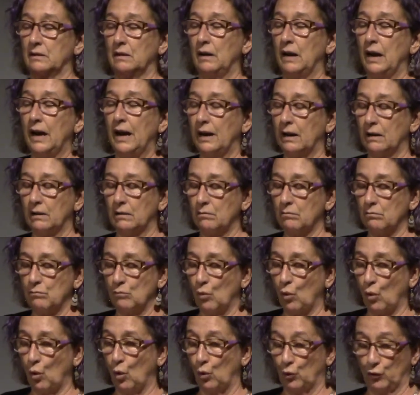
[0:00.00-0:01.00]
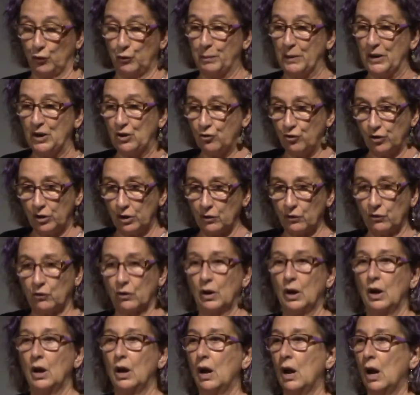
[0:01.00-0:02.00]
in all species.
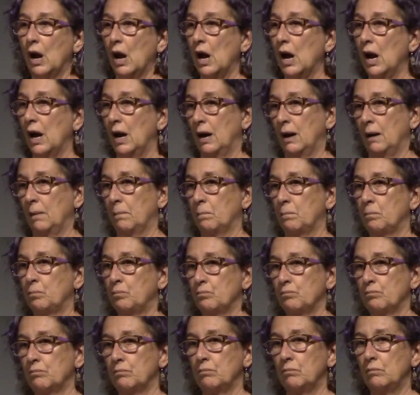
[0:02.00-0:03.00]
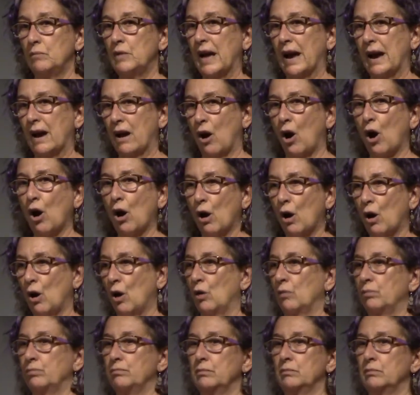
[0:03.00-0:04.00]
Um, there are
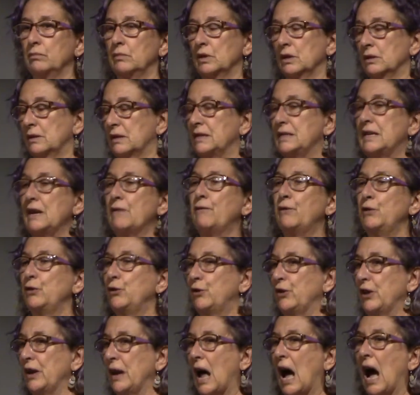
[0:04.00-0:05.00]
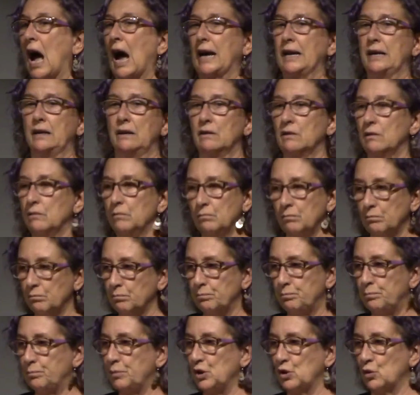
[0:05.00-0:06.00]
there's a difference in height
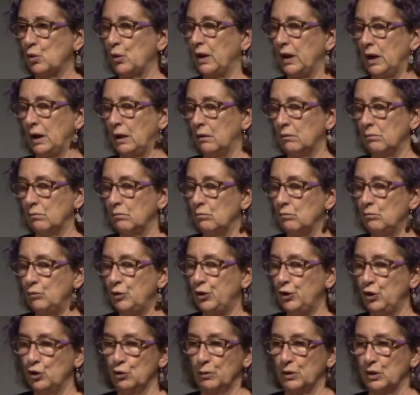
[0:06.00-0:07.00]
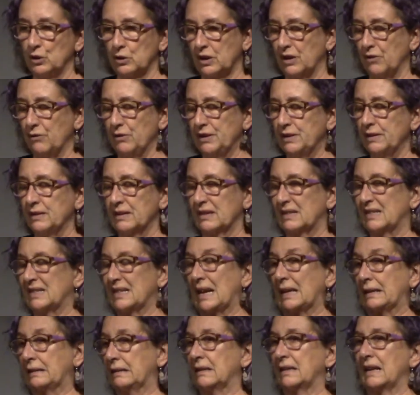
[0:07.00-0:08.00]
between humans. There isn't a
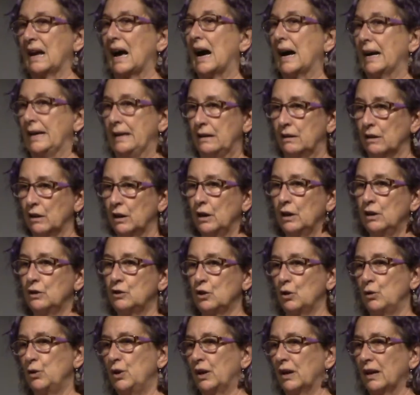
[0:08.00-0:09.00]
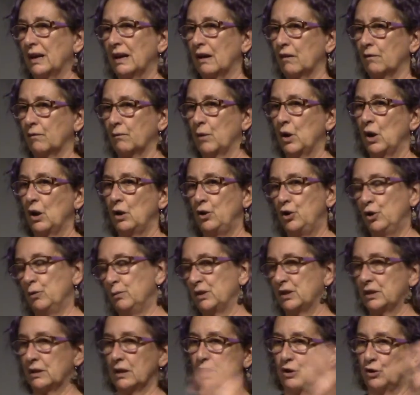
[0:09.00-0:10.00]
standard height. So you can have humans
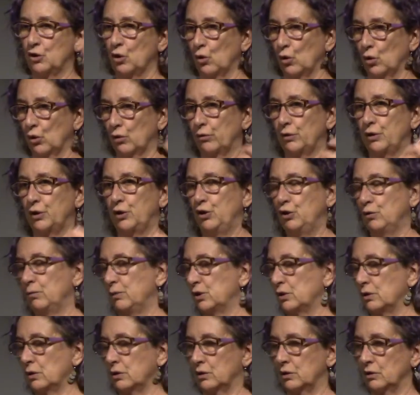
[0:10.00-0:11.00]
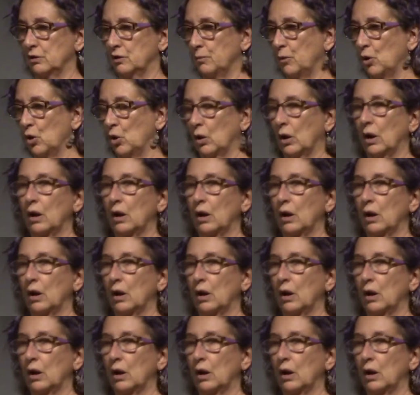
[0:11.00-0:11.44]
that are taller and humans that are smaller.